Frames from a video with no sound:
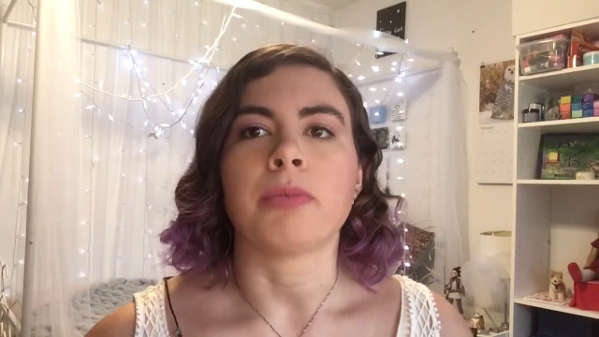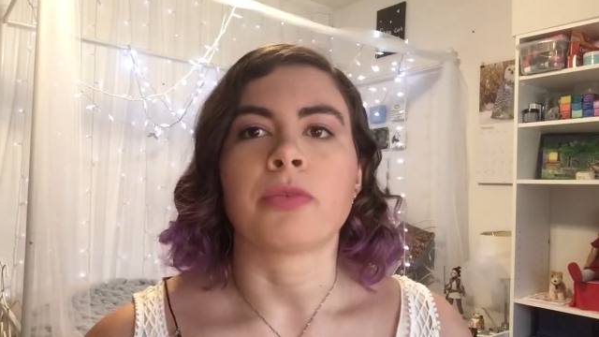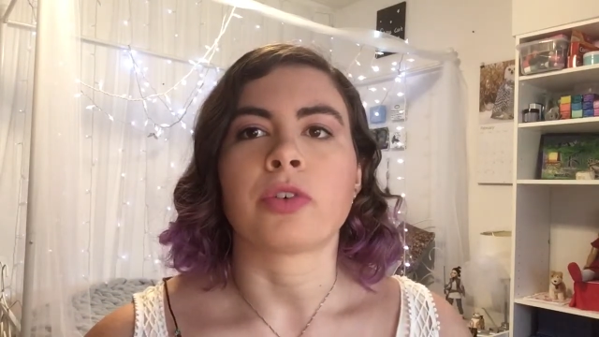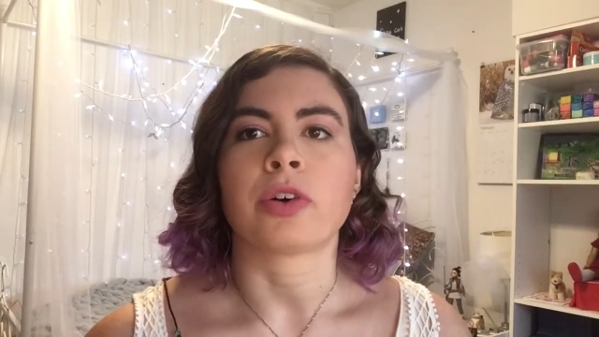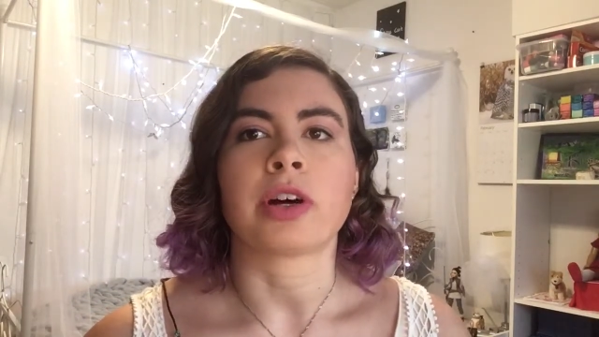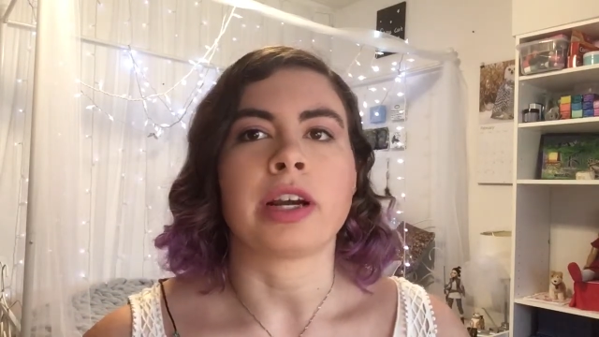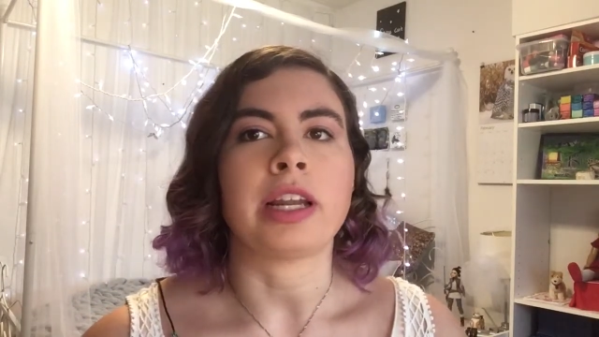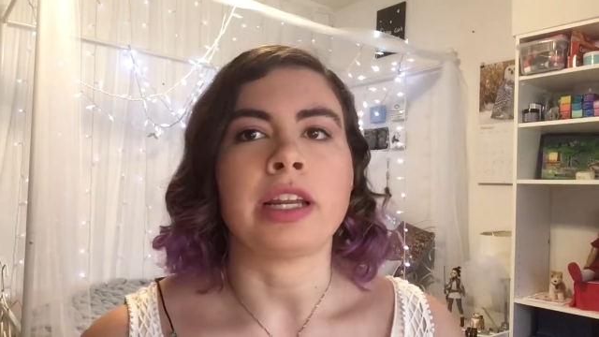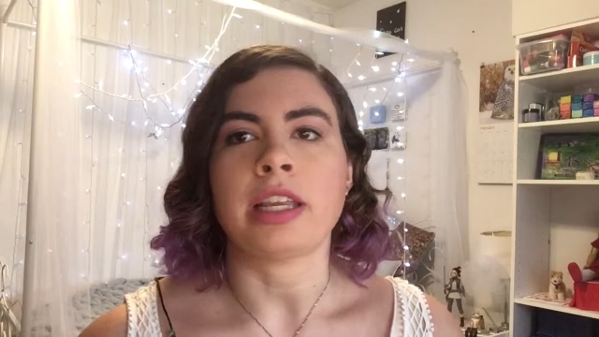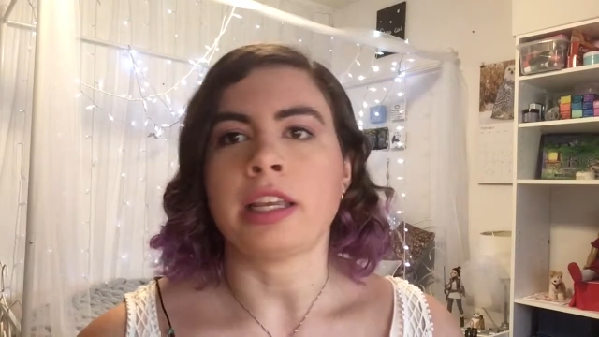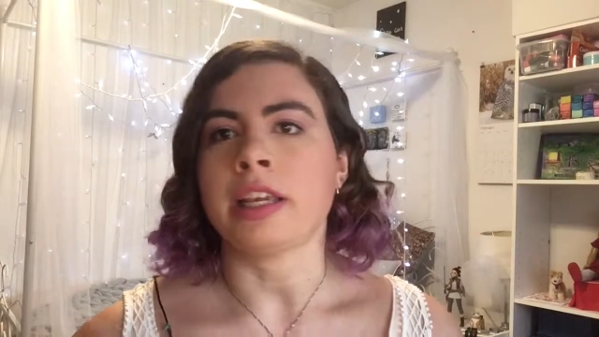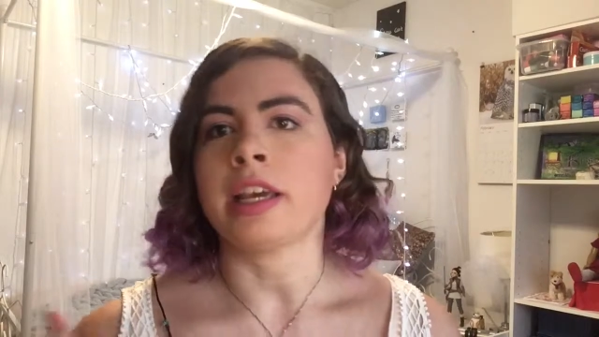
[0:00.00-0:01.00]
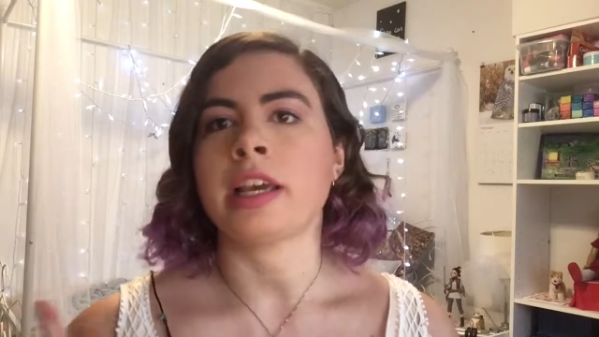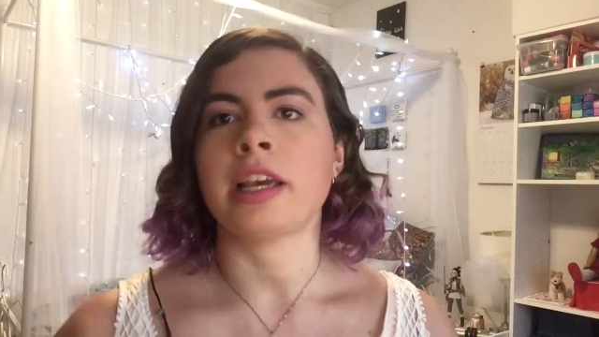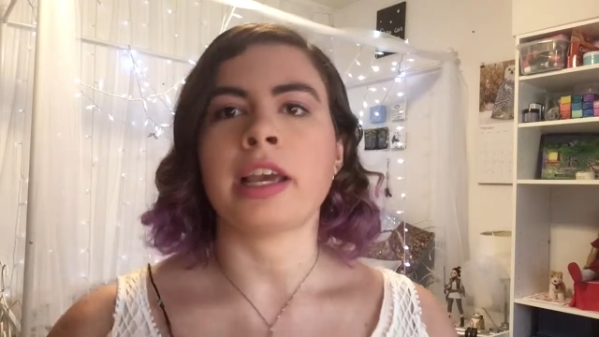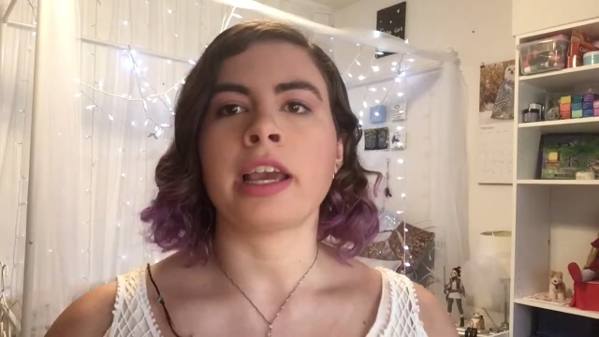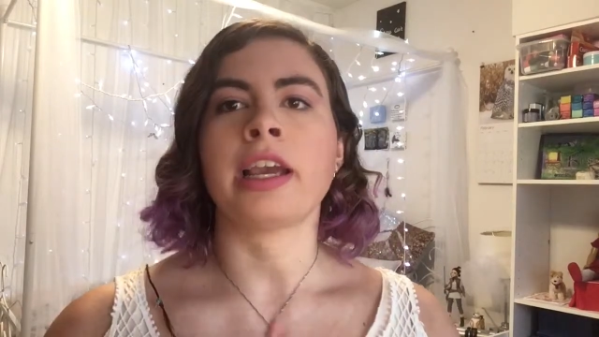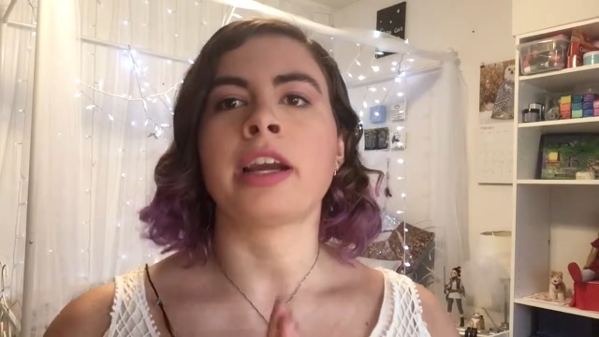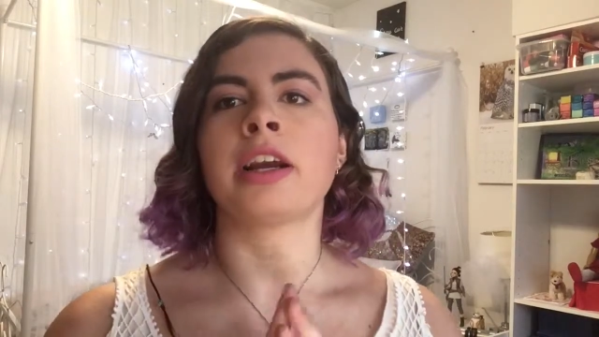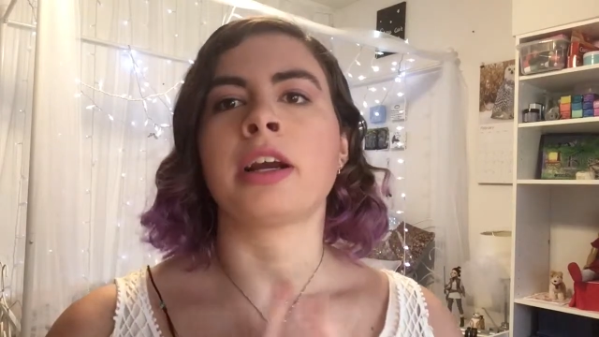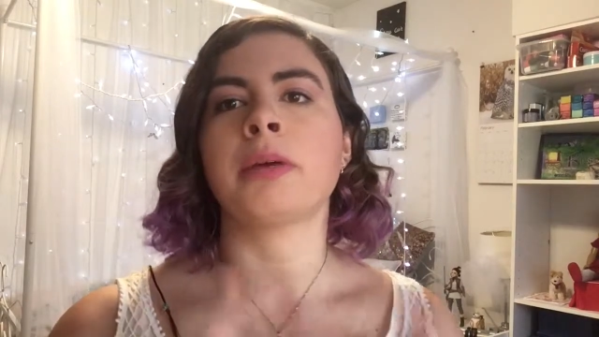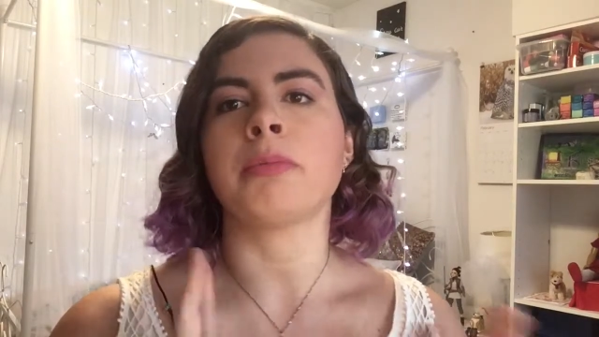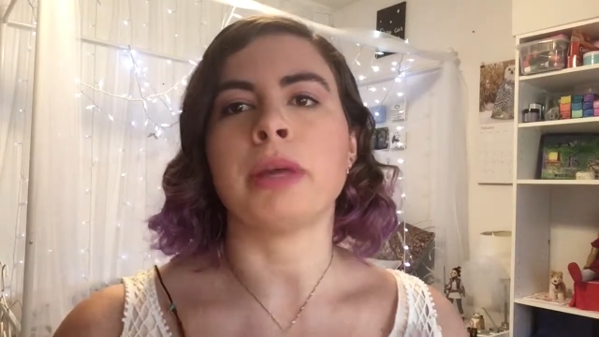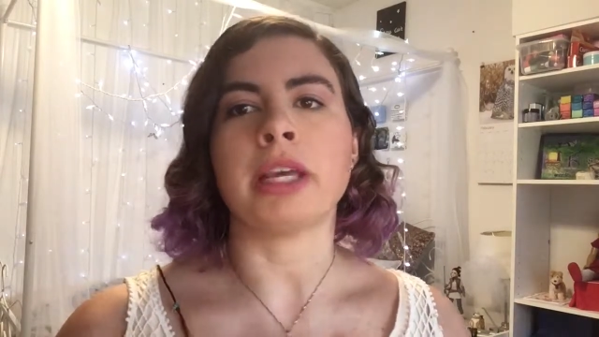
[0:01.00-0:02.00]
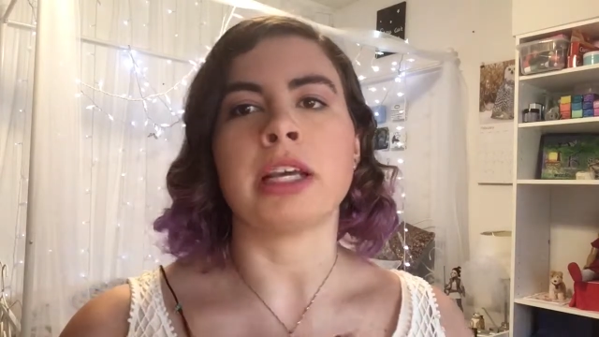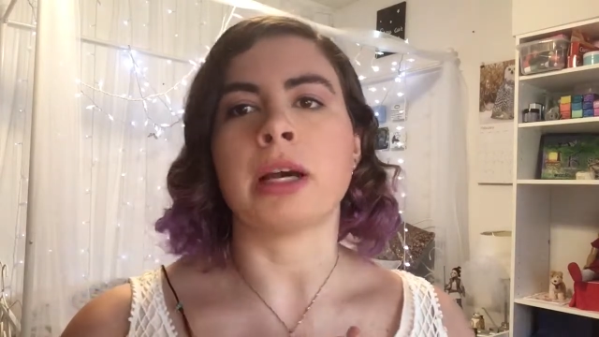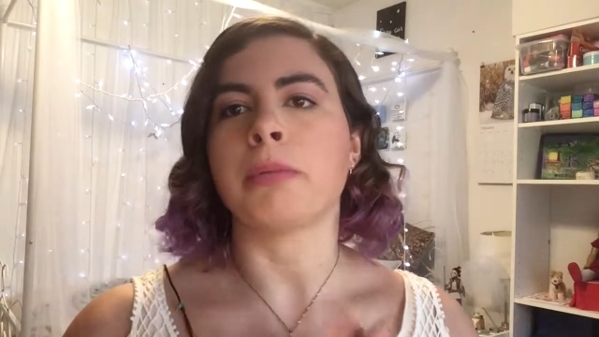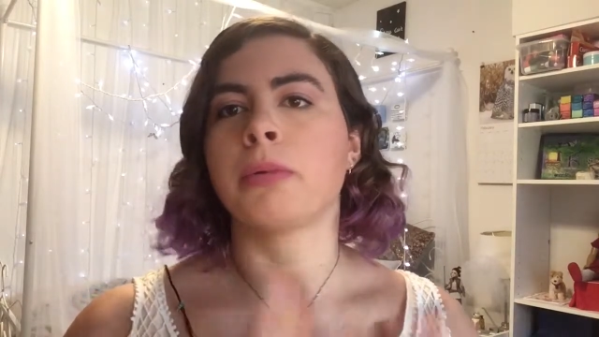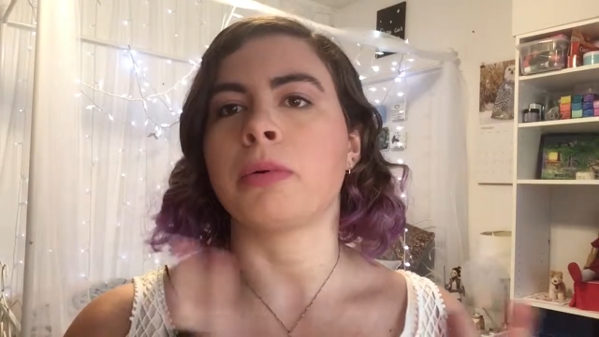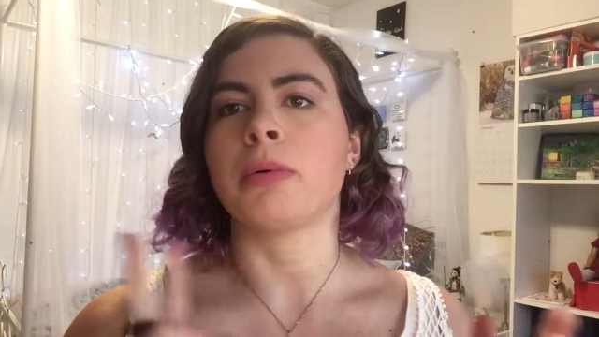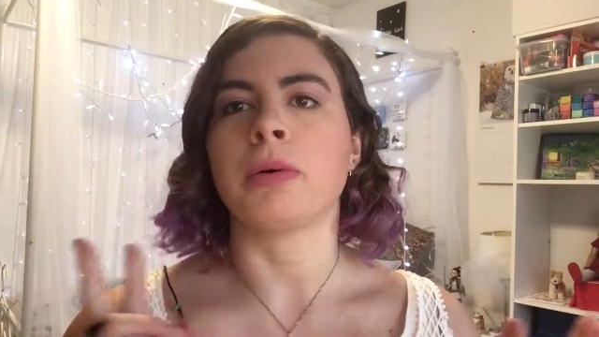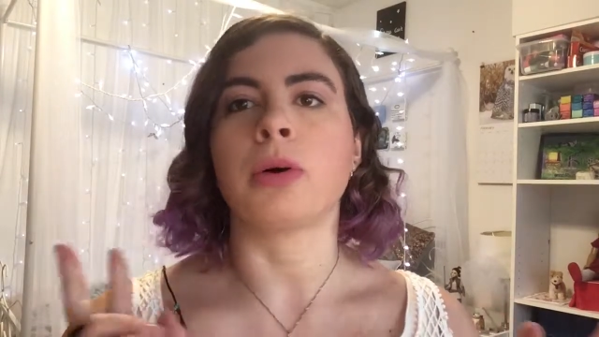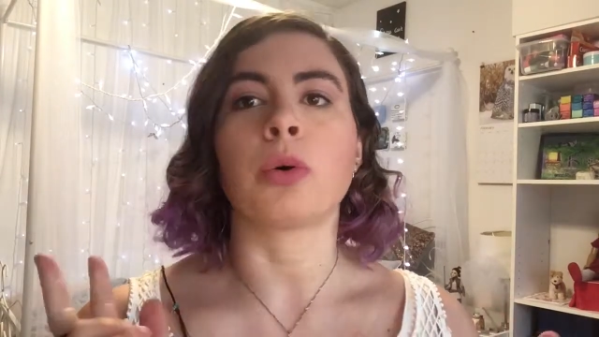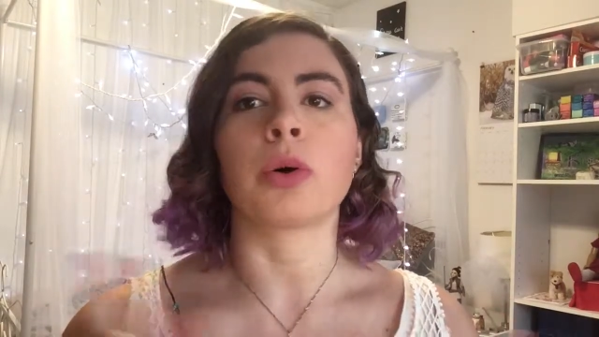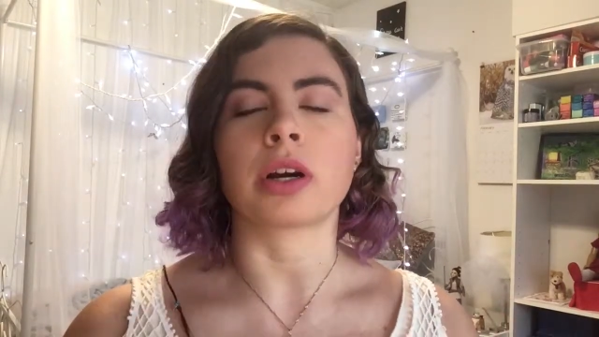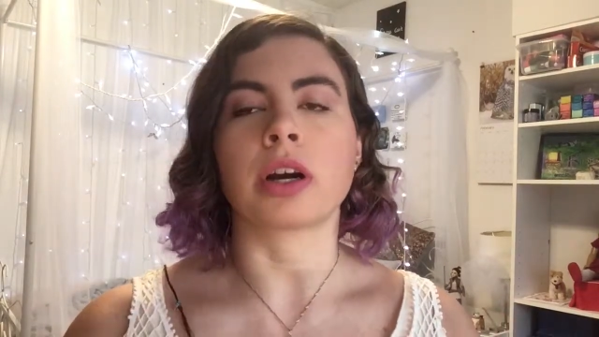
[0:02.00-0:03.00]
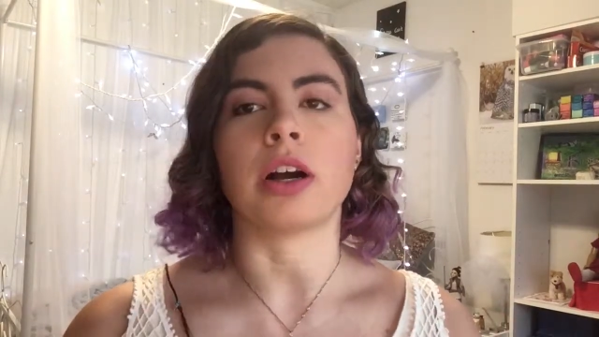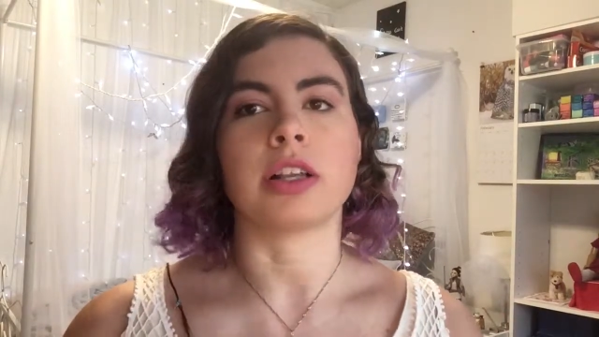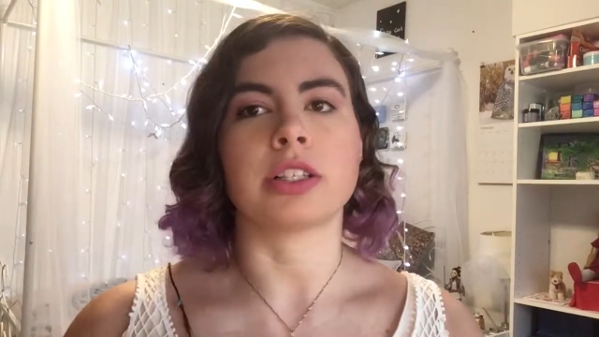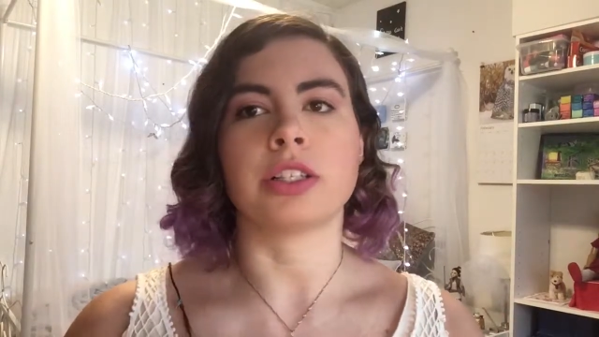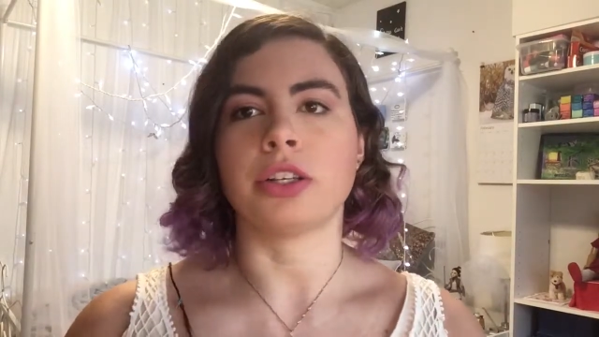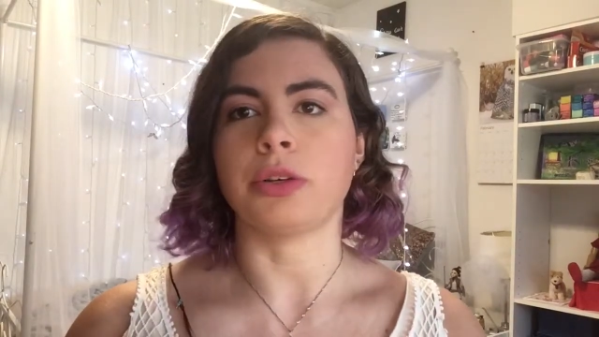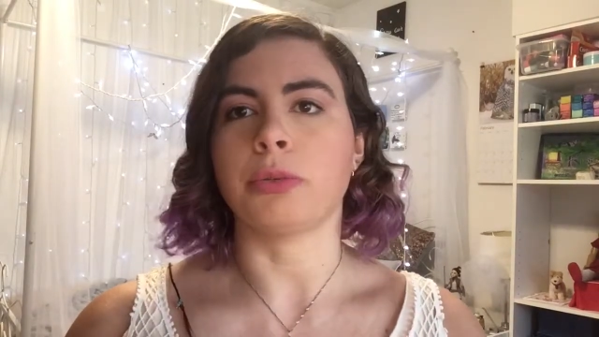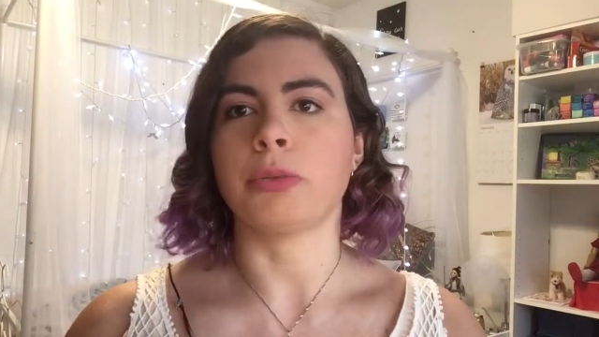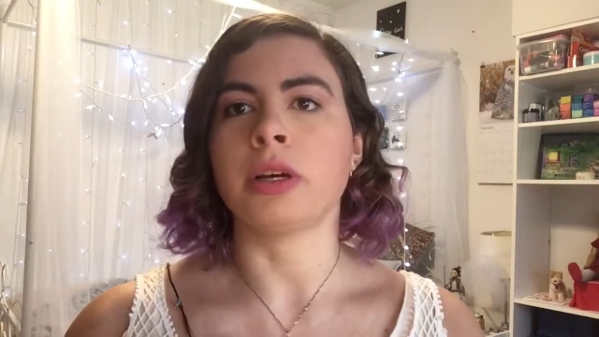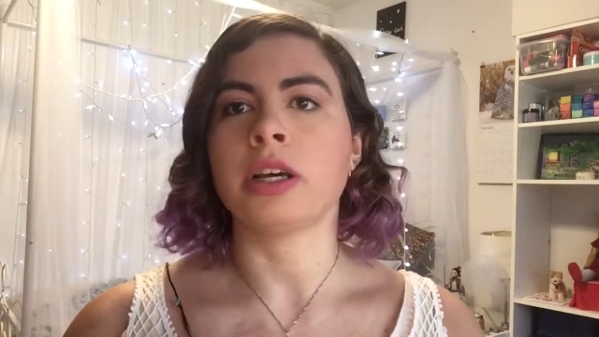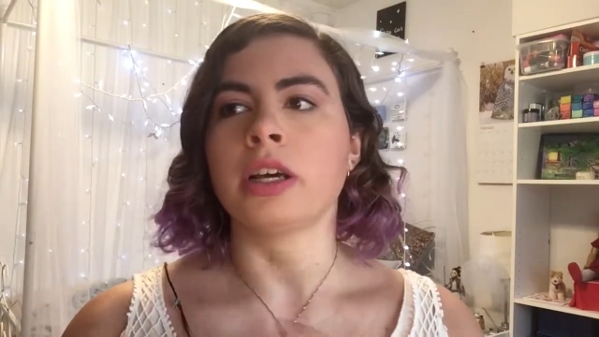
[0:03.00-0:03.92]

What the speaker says: for any hair, makeup, or costume